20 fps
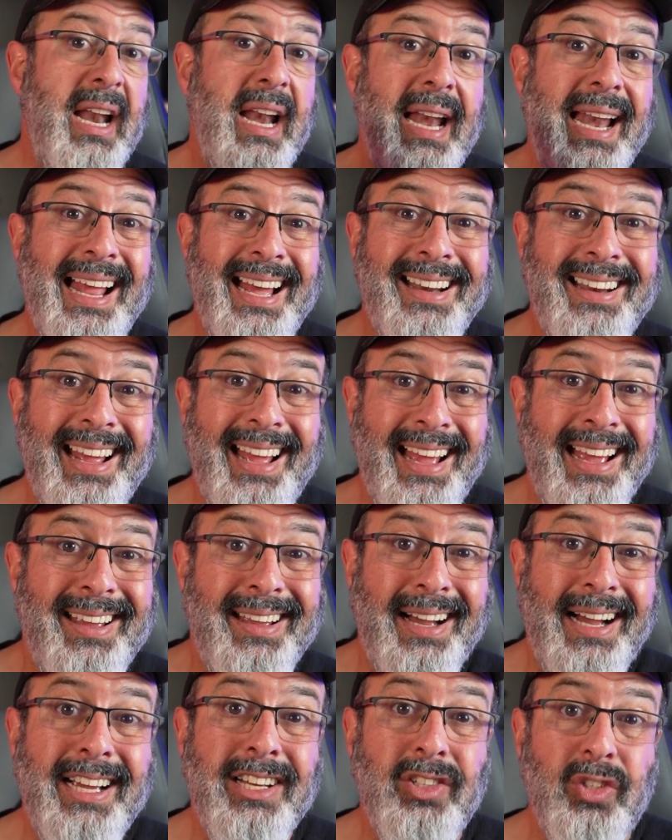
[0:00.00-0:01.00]
Let
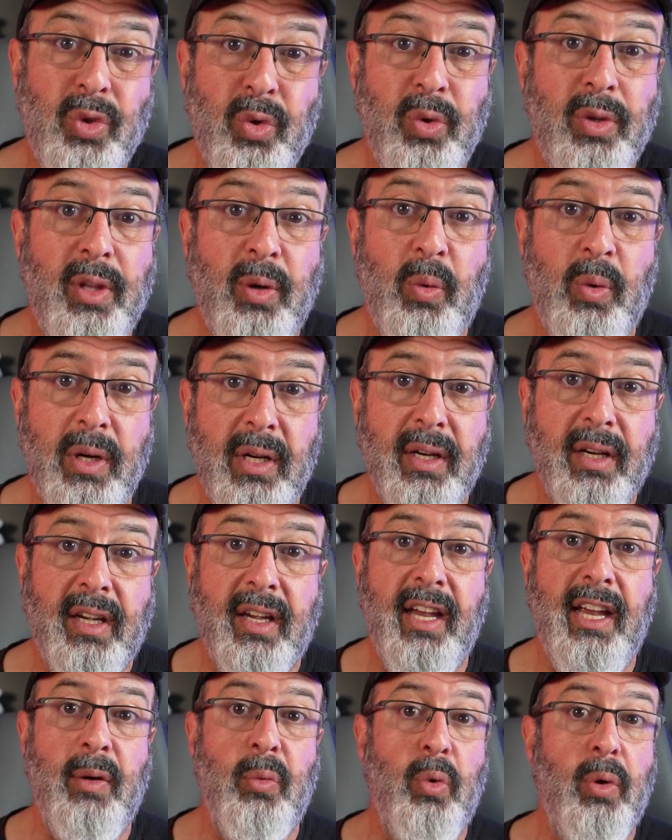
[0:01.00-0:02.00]
AI do the
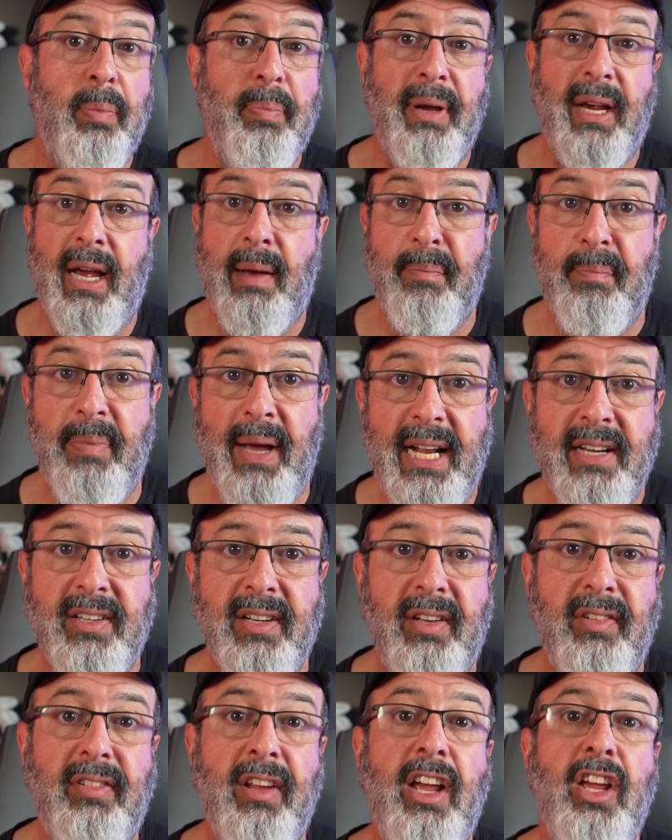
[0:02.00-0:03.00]
work. It will pick up
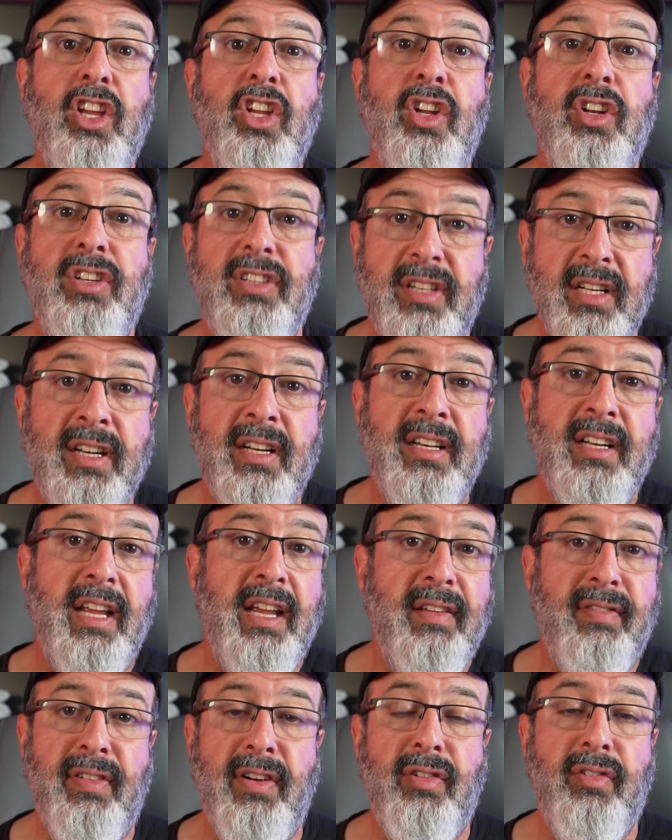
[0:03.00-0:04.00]
patterns you didn't
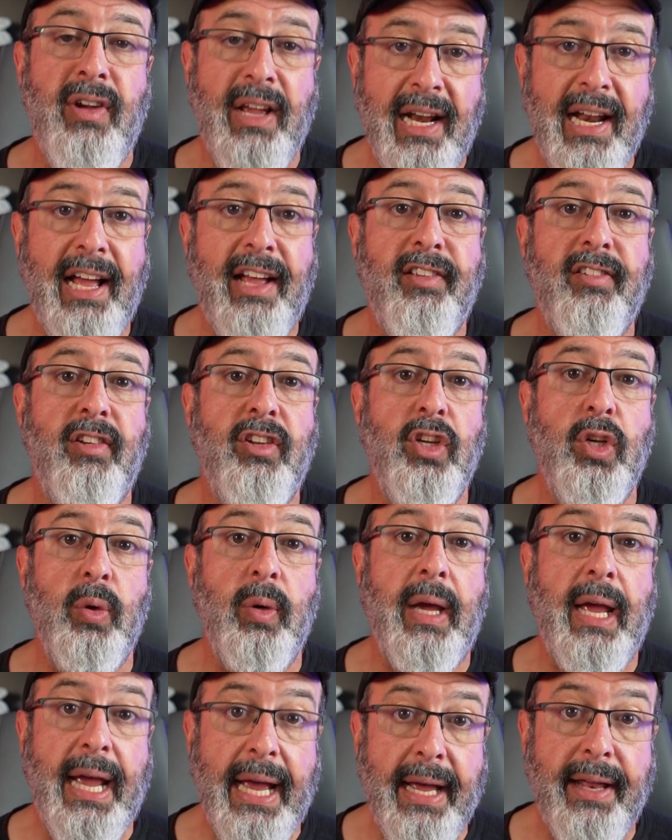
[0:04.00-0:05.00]
even realize you
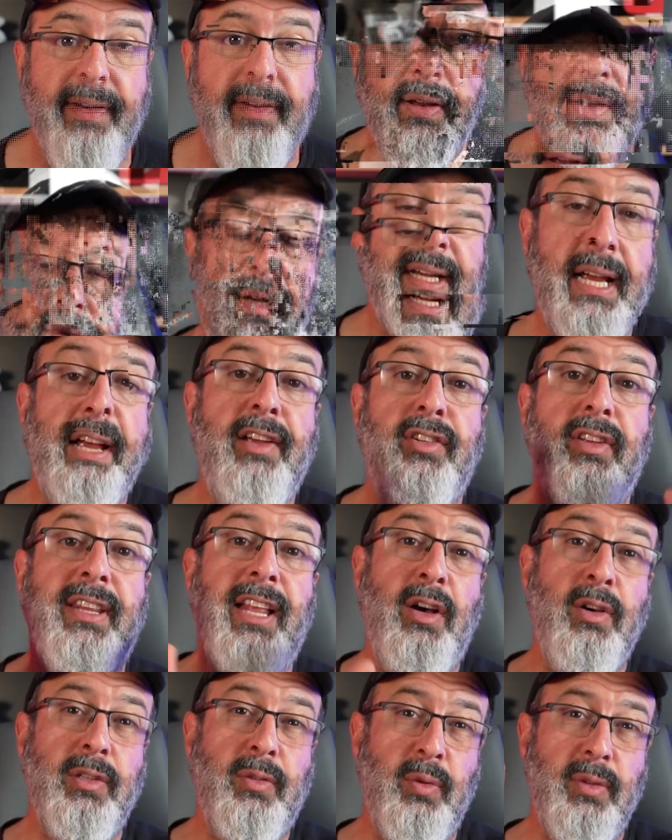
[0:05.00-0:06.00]
had. Okay, so
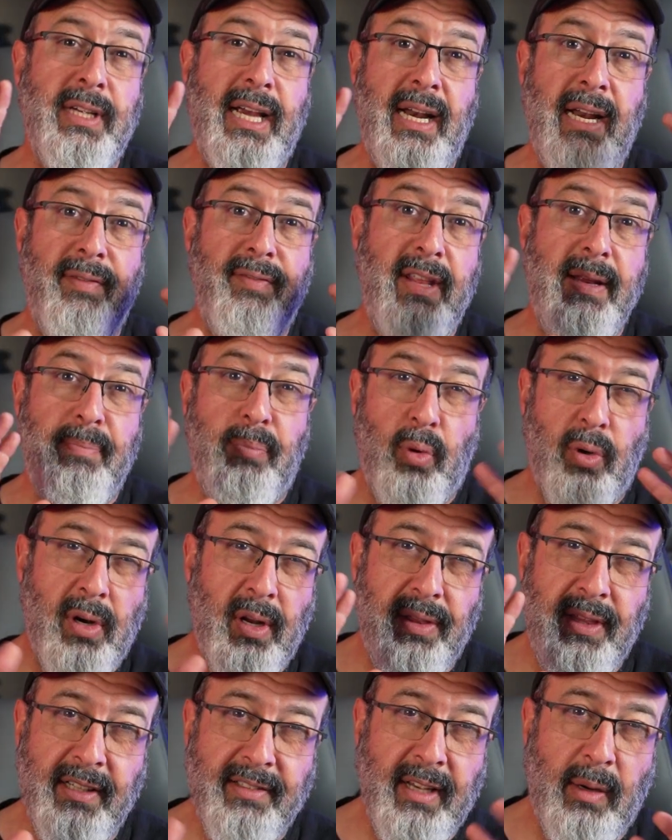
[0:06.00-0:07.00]
those were kind of the
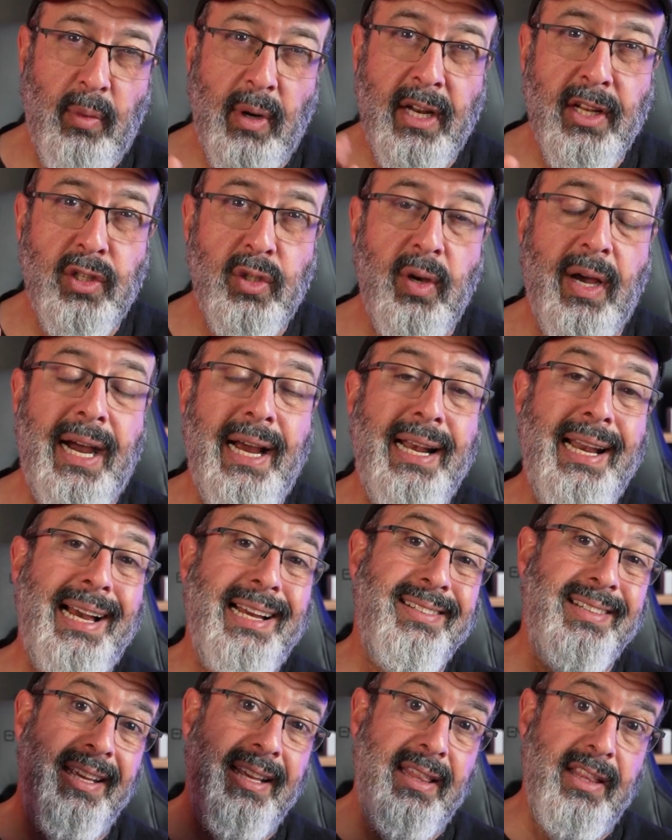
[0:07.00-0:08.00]
important things I wanted to
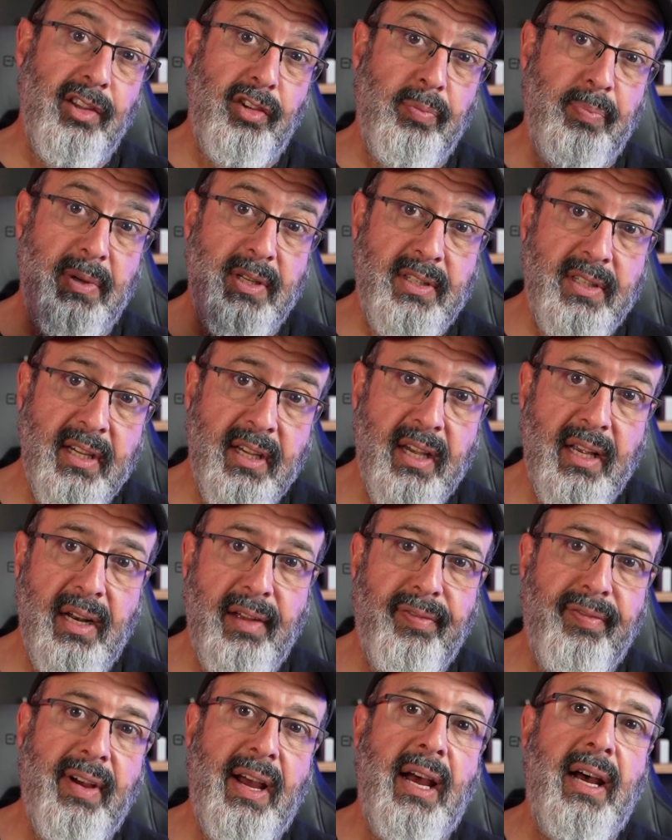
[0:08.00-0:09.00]
highlight in this
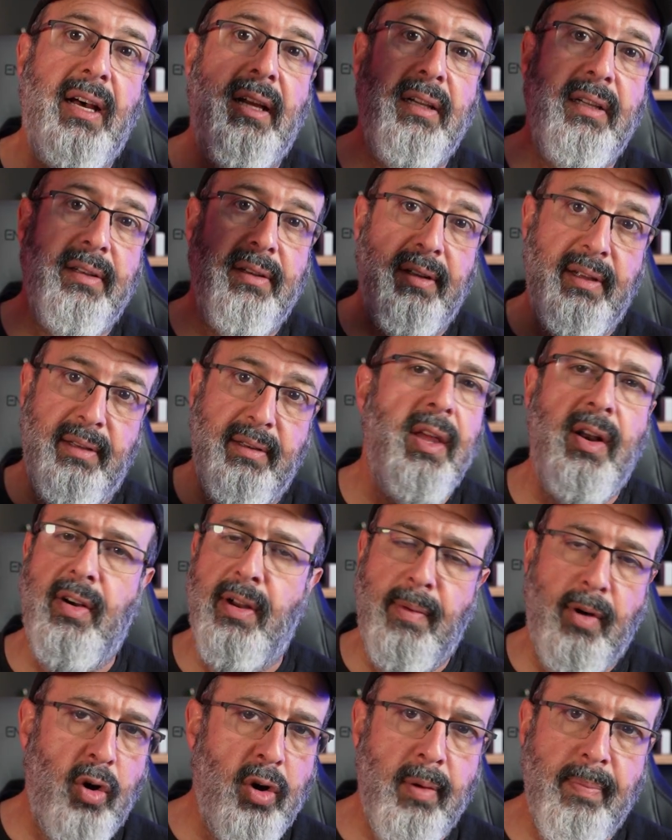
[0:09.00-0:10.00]
particular file. There are
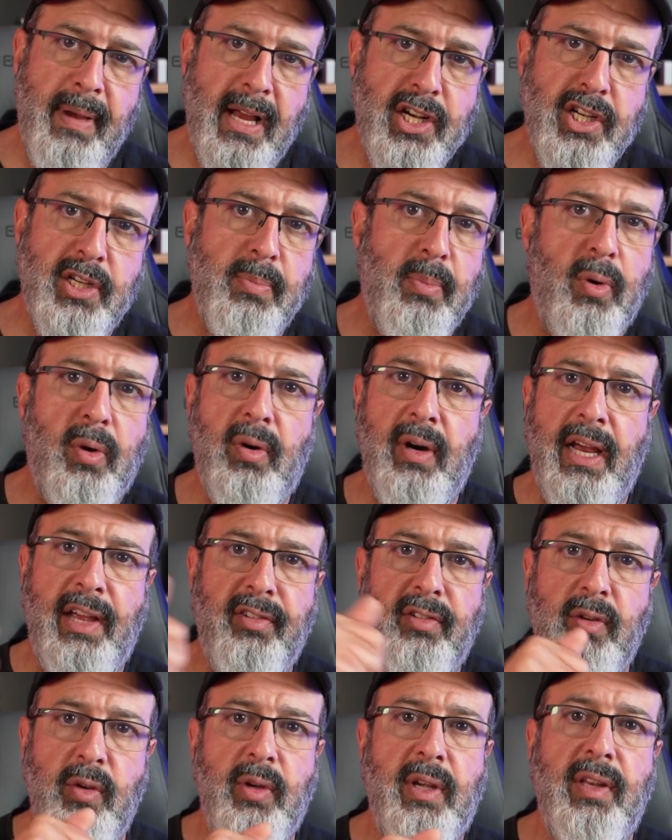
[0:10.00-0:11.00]
a whole bunch more,
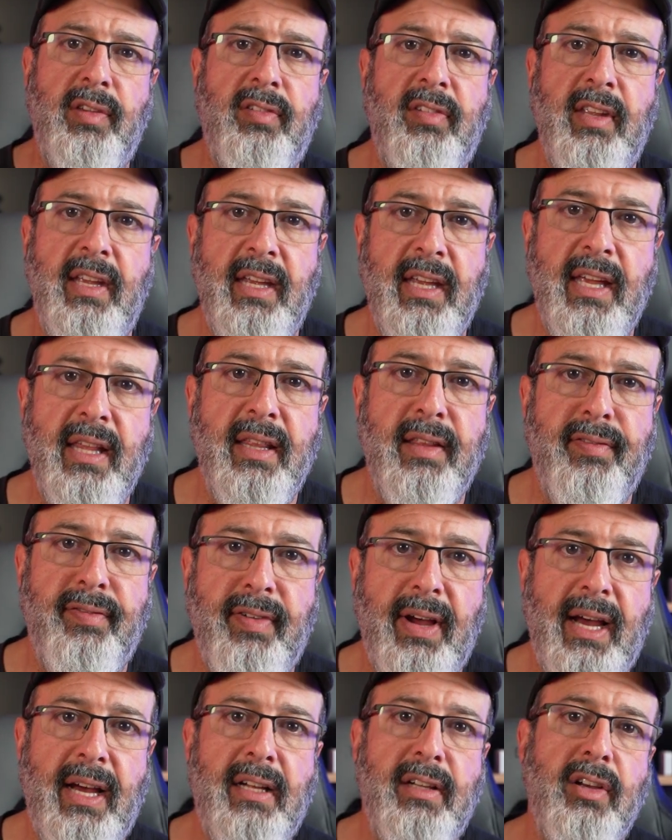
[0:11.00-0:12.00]
as you can see in the
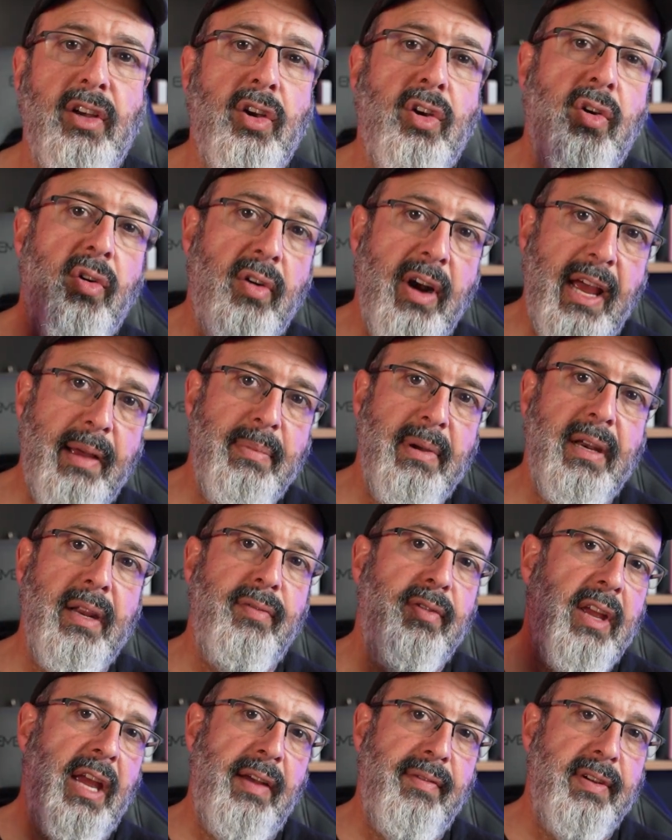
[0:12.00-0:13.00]
file. Grab it
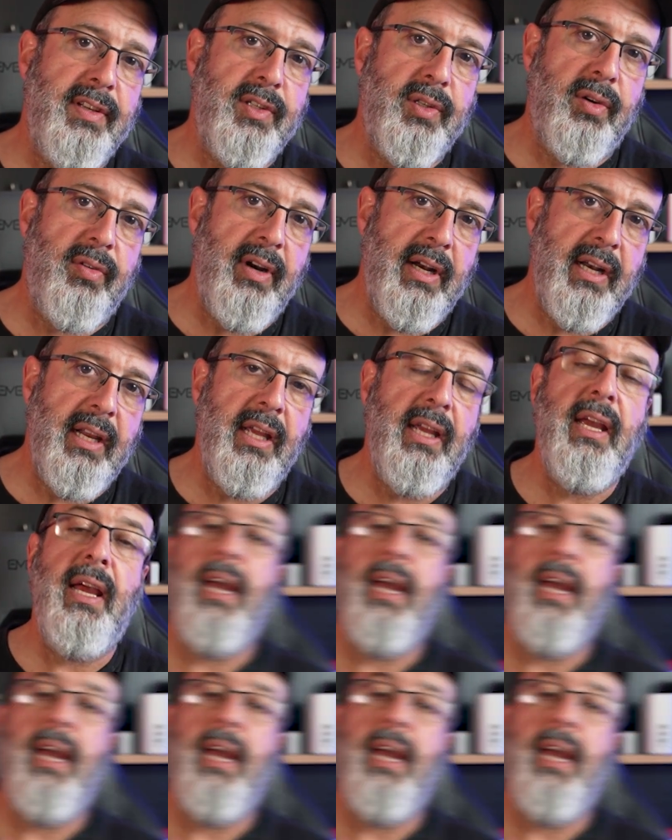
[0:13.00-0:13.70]
if you haven't already.